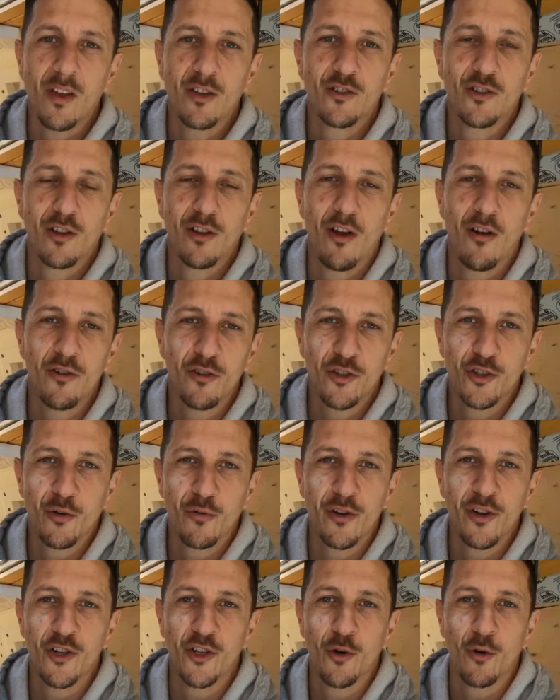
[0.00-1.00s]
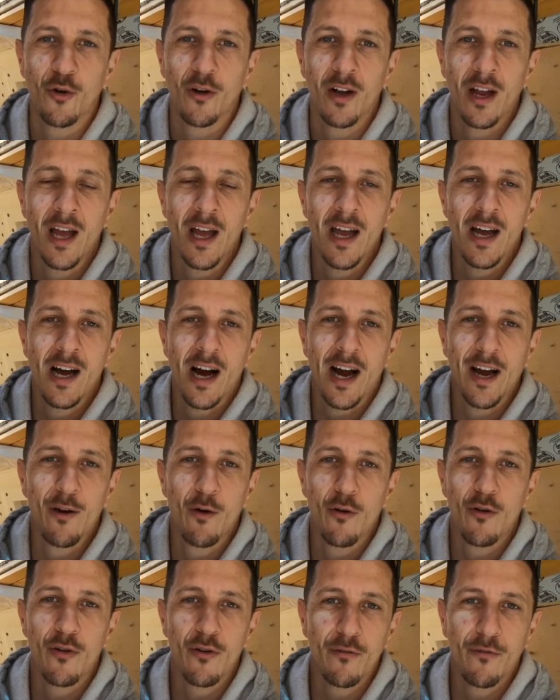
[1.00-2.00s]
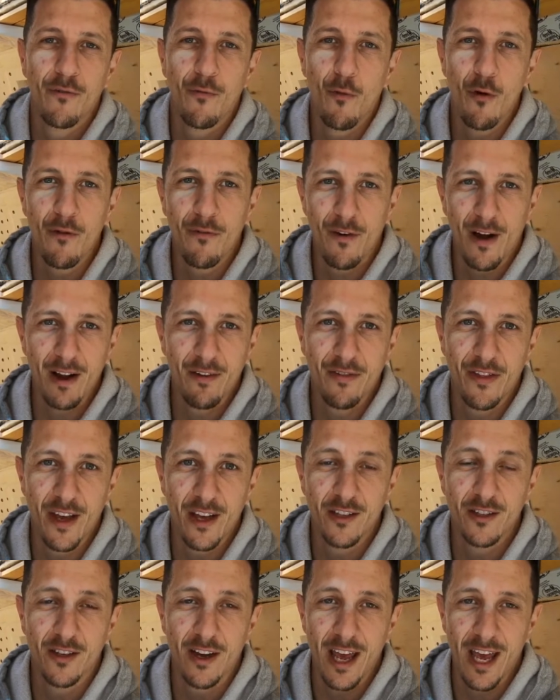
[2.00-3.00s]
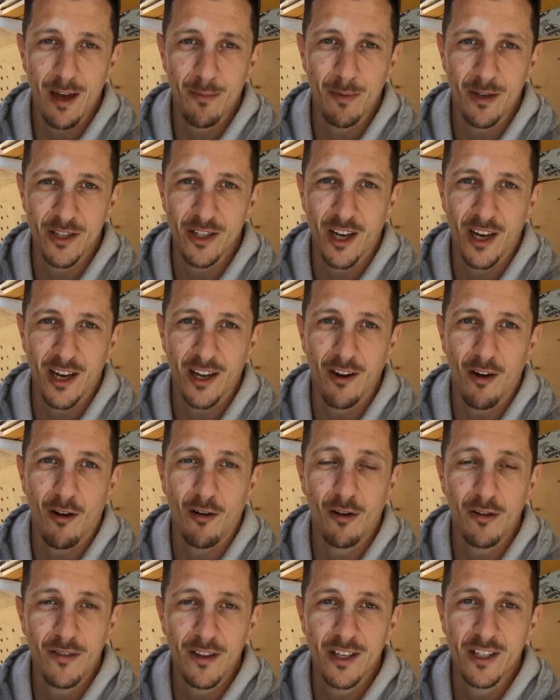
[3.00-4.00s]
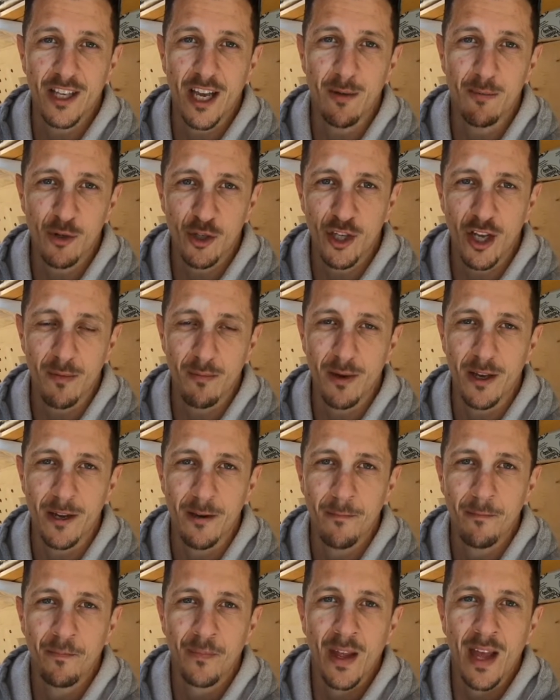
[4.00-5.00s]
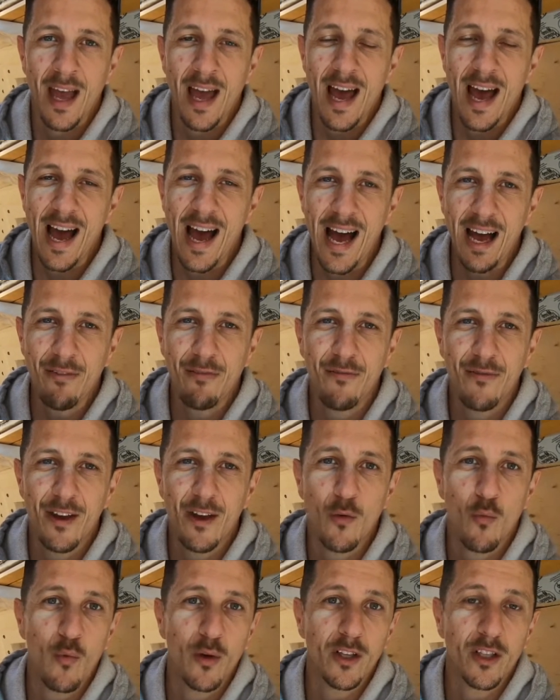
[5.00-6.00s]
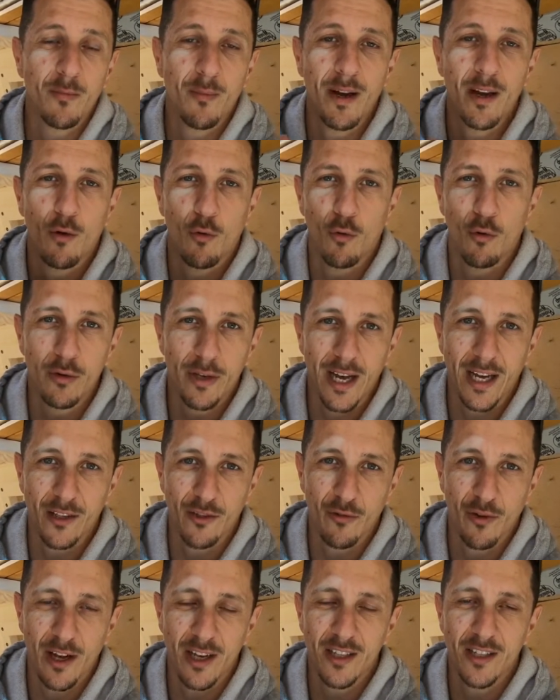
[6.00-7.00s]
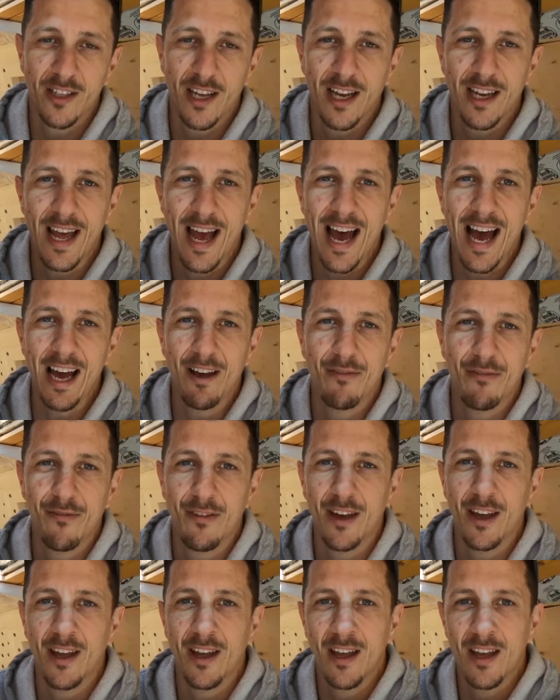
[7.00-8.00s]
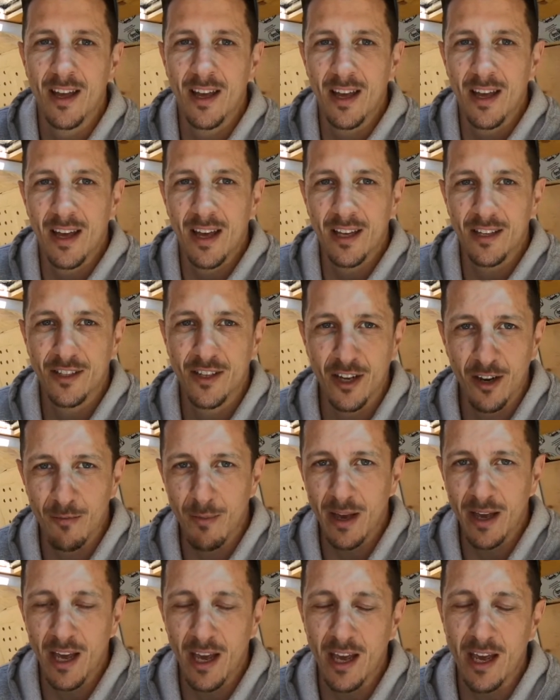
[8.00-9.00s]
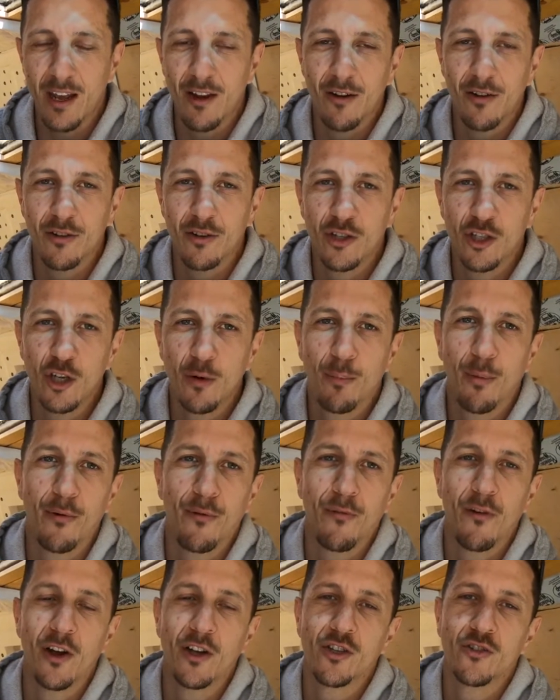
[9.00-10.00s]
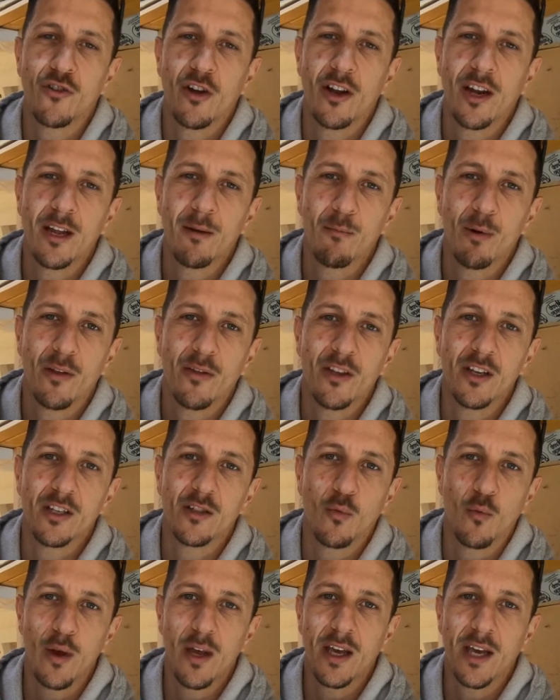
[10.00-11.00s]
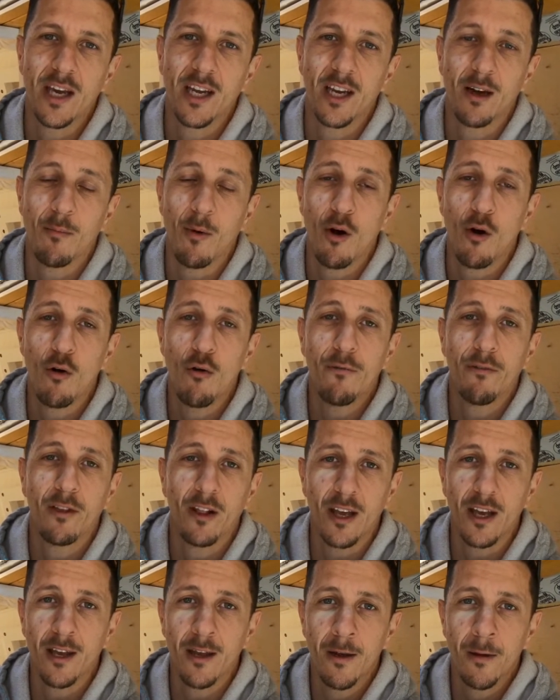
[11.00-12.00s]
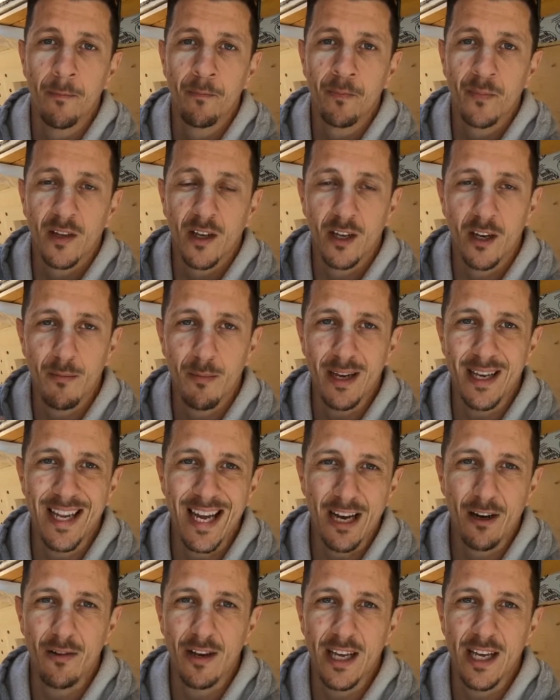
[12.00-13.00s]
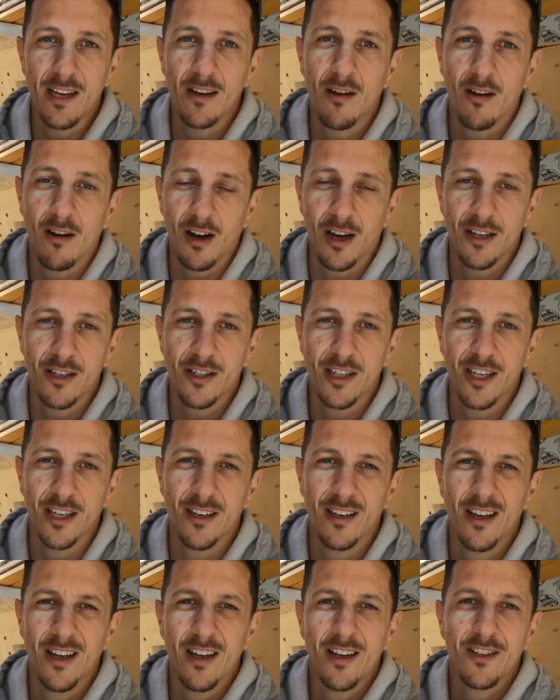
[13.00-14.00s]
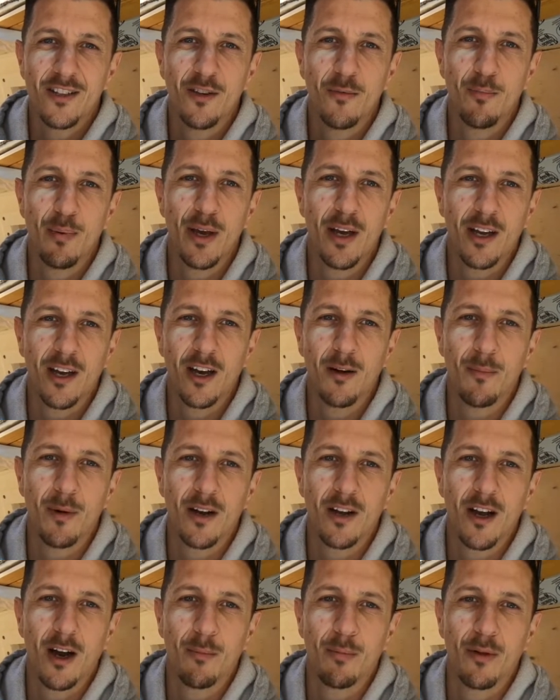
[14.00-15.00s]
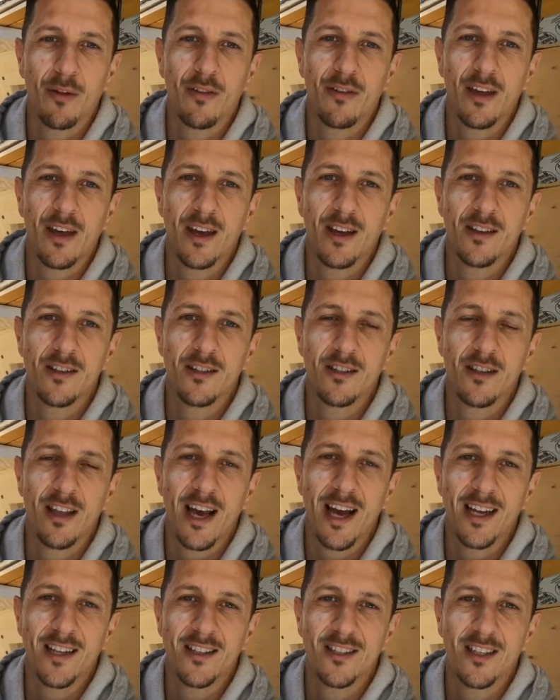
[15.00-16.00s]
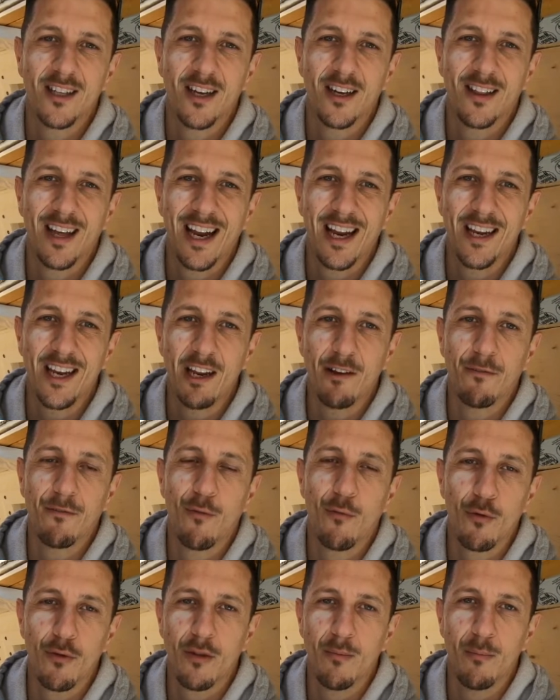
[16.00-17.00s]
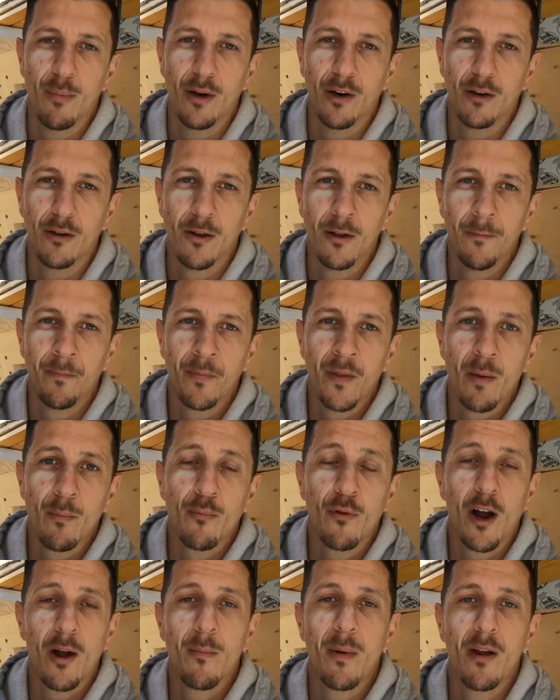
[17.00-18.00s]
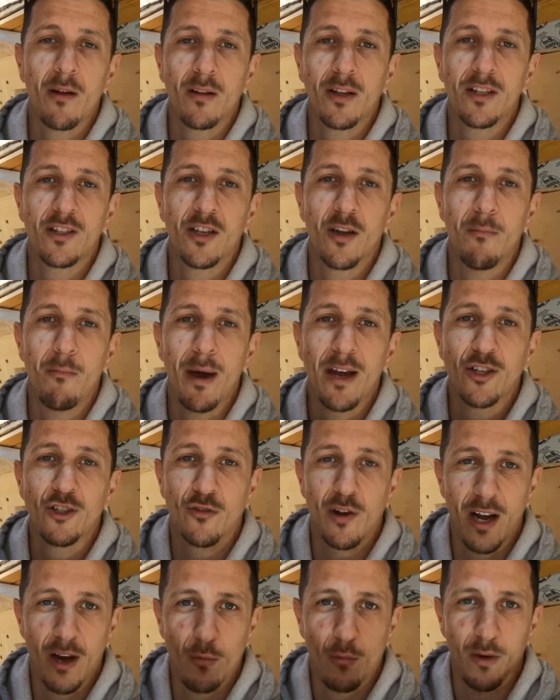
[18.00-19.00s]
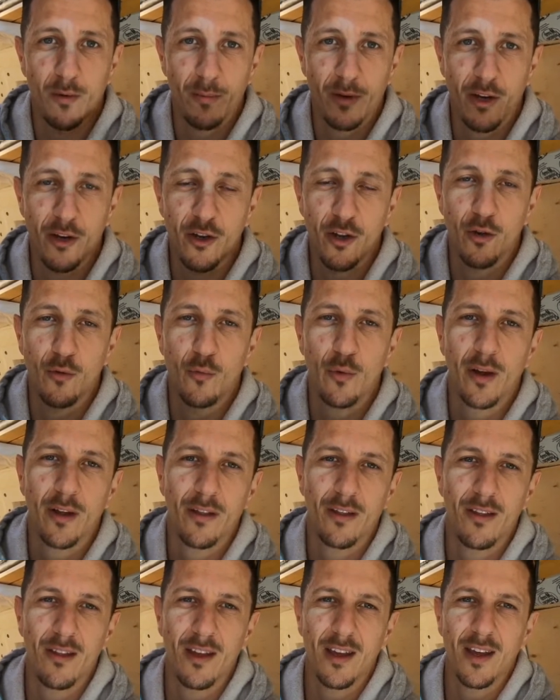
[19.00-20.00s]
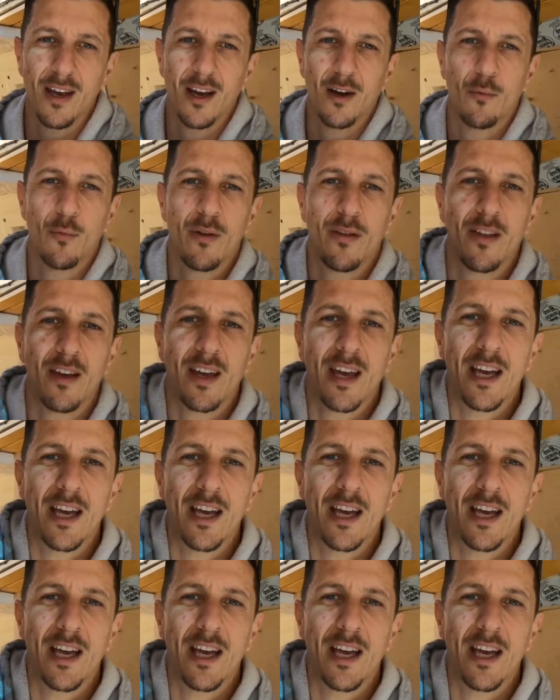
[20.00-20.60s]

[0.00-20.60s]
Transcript: So long story short, I ordered 4 or 5 things on Amazon, all in the same shipment. Half of it went to my old address, and half of it is going to make it here. Super frustrating, but this weekend I'm hopefully going to be down in Austin to pick up a couple of things that I need for the build, primarily to measure out what I'm going to do with the